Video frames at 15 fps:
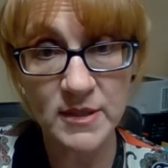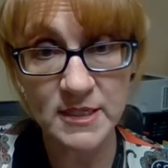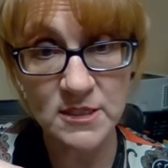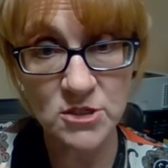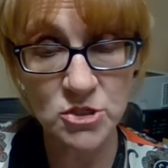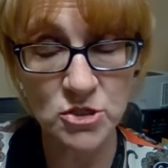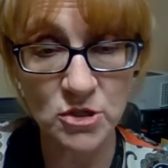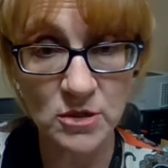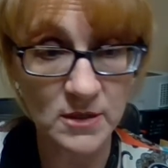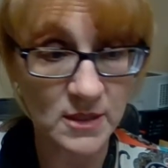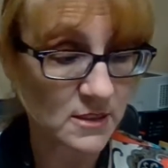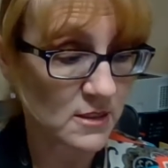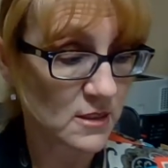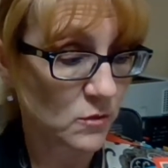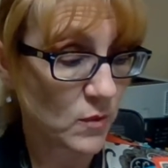
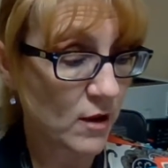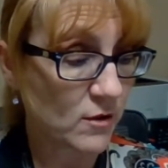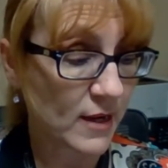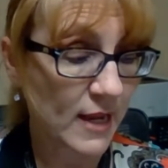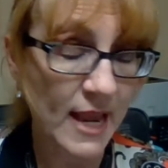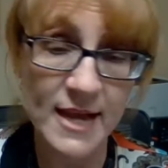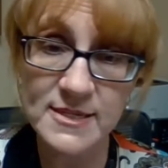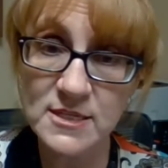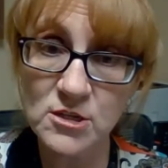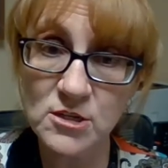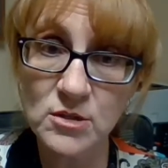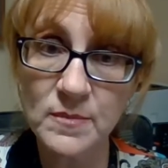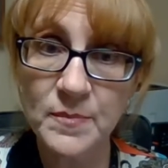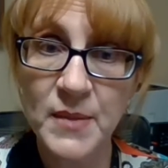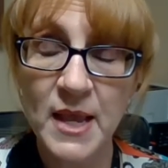that's around a
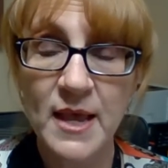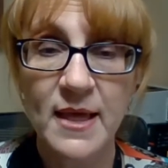castle?